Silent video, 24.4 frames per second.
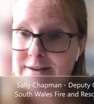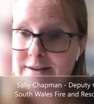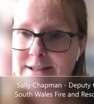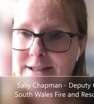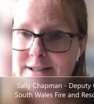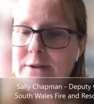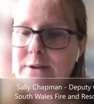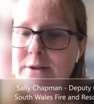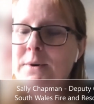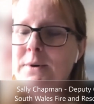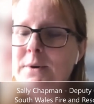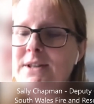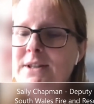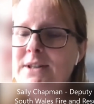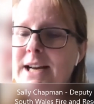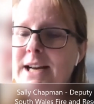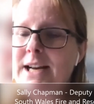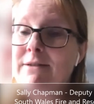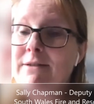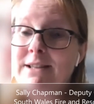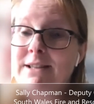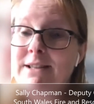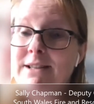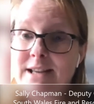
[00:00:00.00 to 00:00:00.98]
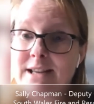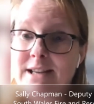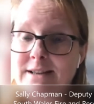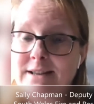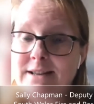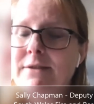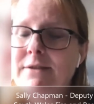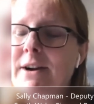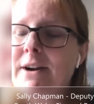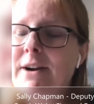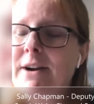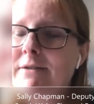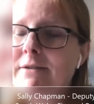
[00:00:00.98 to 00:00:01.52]
South Wales areas and
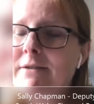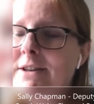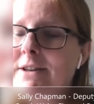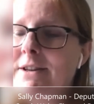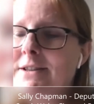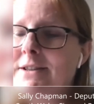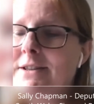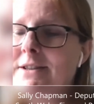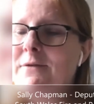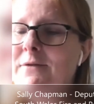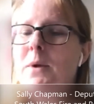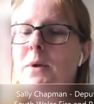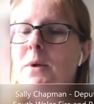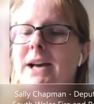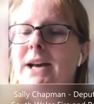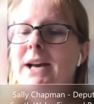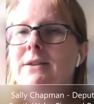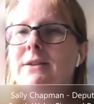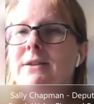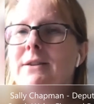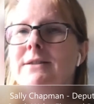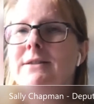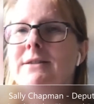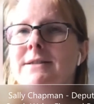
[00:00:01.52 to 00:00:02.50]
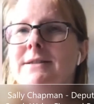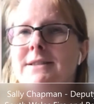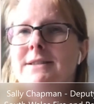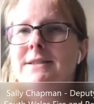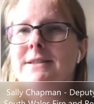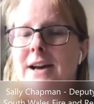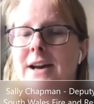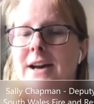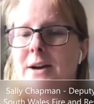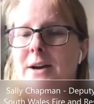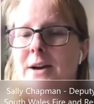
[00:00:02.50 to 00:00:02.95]
other areas of Wales,